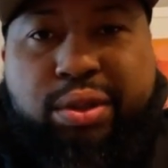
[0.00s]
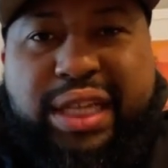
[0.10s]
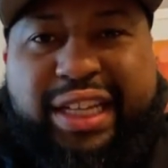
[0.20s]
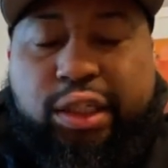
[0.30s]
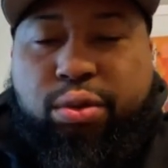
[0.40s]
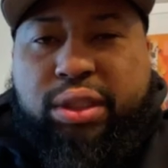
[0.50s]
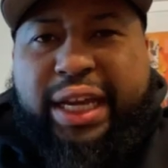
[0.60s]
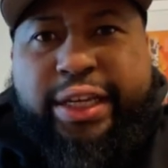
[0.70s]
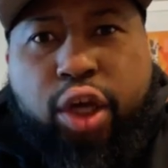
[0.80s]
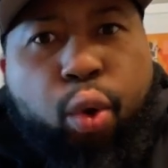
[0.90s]
it was like she was
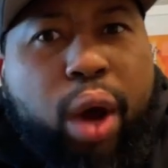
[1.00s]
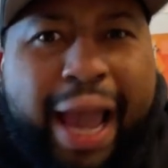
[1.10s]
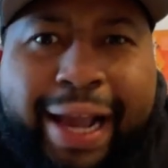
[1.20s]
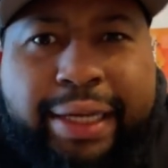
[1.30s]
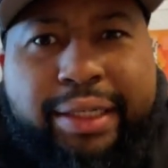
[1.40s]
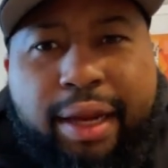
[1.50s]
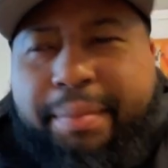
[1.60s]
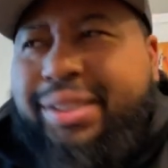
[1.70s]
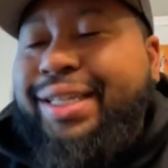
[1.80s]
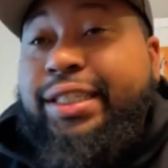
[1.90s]
like, yo,
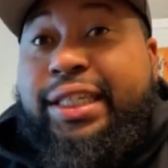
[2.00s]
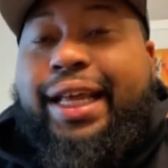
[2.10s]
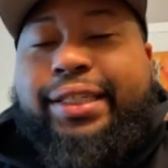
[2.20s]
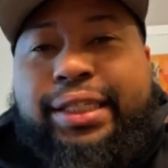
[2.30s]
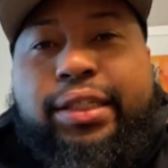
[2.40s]
academics. It's